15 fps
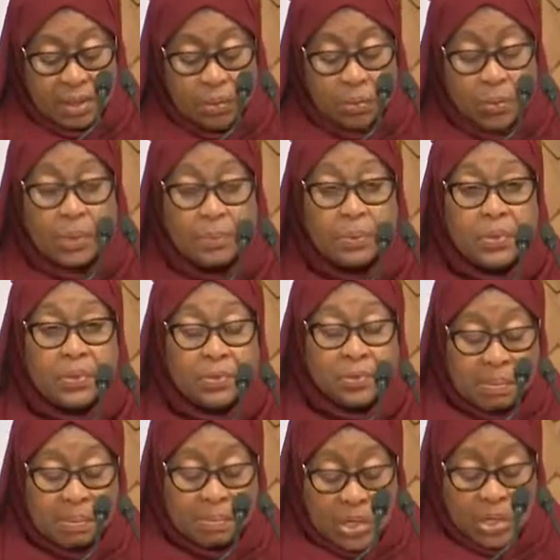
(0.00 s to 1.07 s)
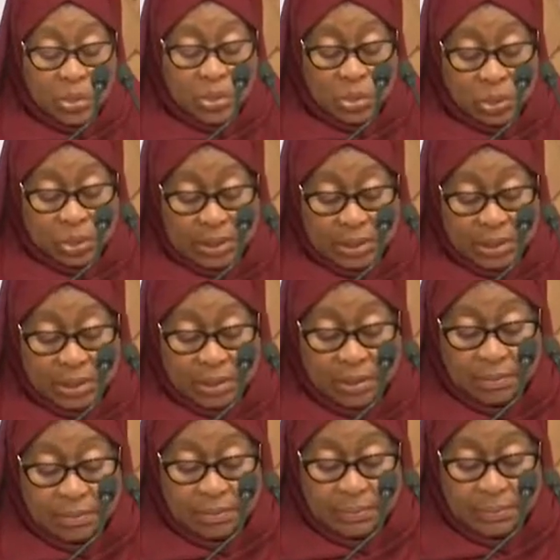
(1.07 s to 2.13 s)
$1.3 billion,
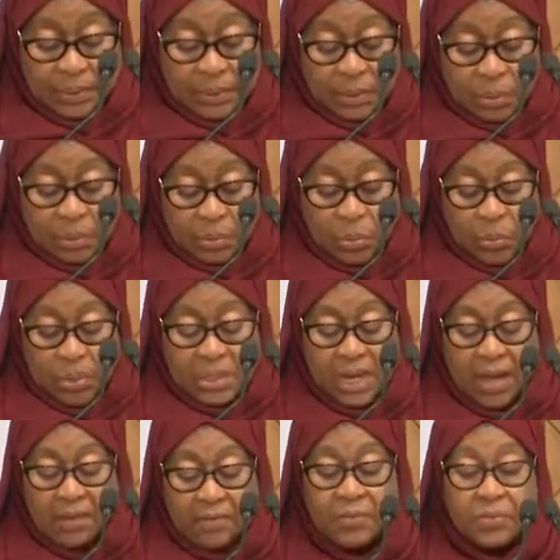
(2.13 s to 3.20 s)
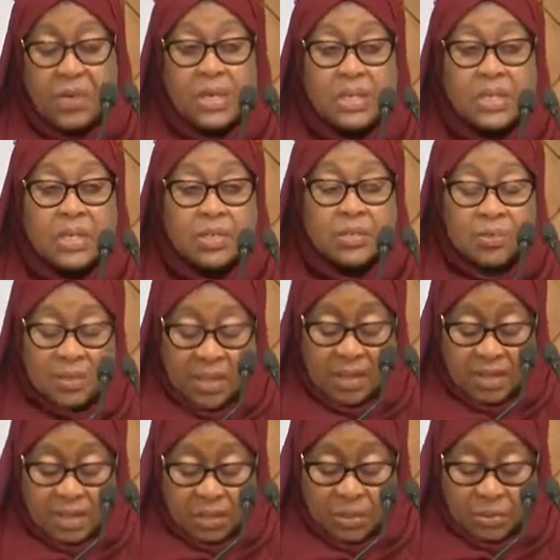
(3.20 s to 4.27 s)
which have created
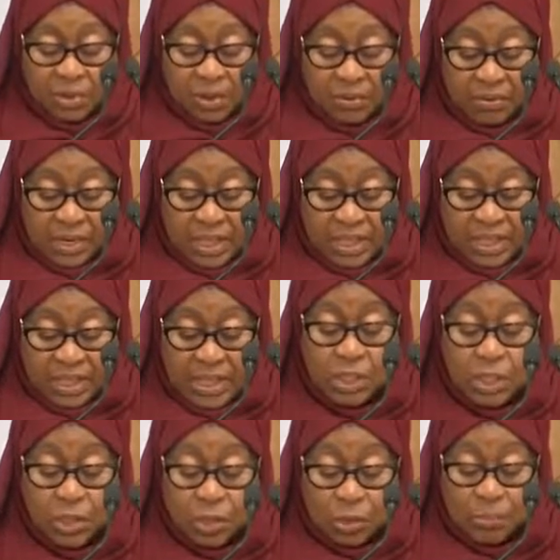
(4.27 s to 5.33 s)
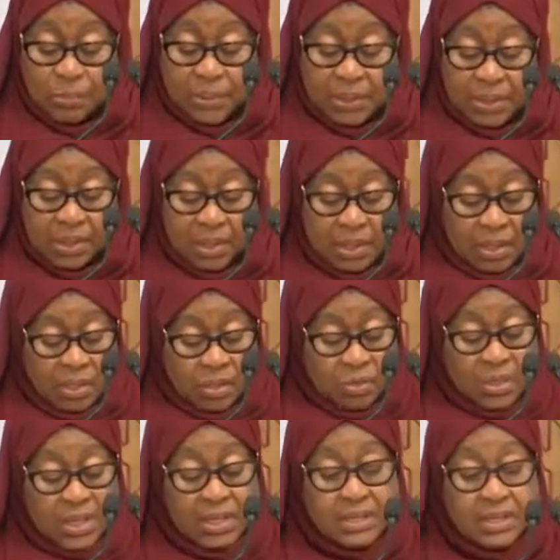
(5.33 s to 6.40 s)
2,206 jobs to
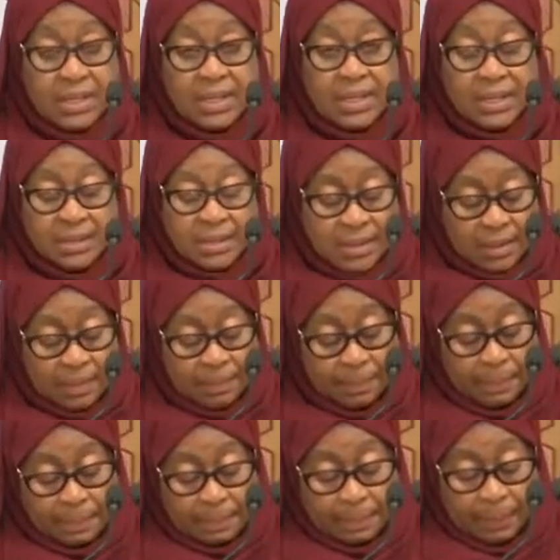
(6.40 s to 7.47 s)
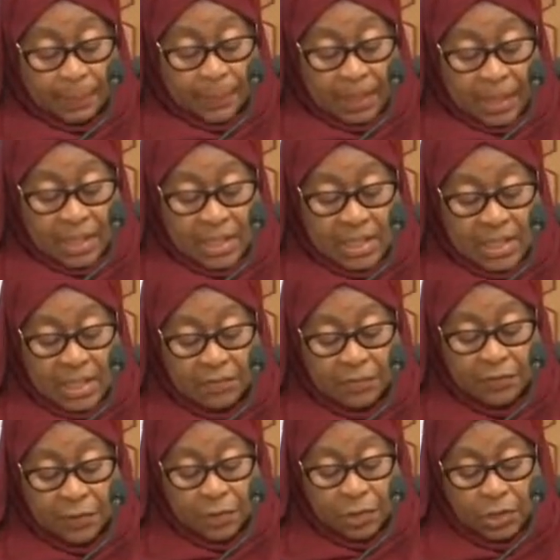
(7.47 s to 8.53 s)
Tanzanians. It is
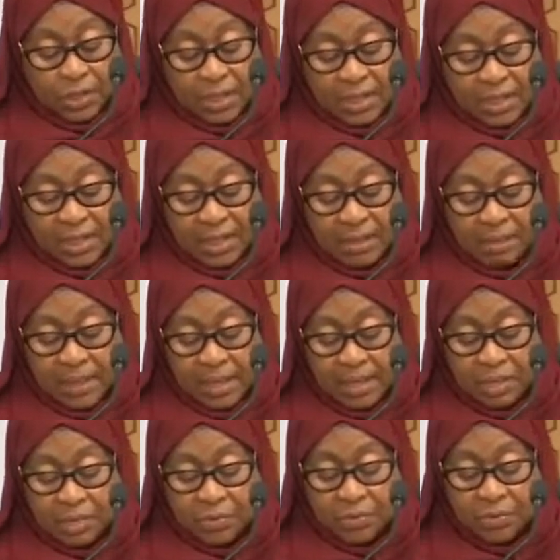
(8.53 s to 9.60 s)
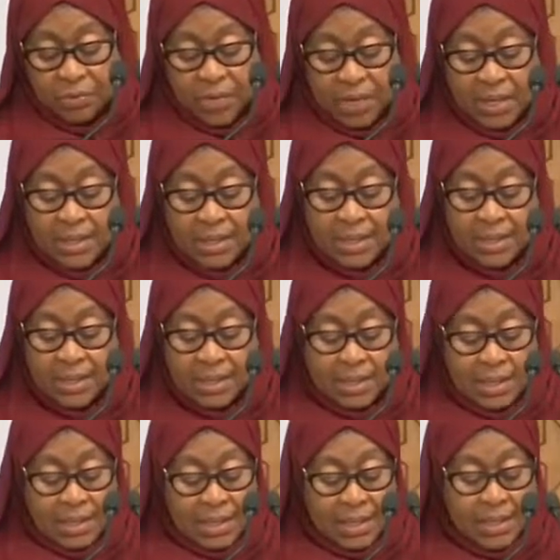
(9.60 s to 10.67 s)
unfortunate that the balance of trade
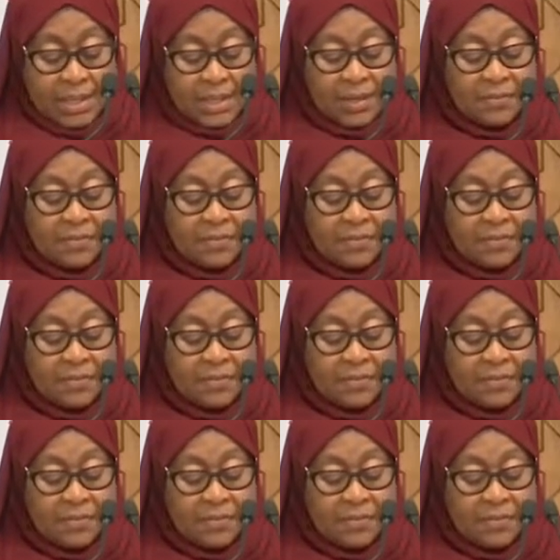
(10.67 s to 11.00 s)
is in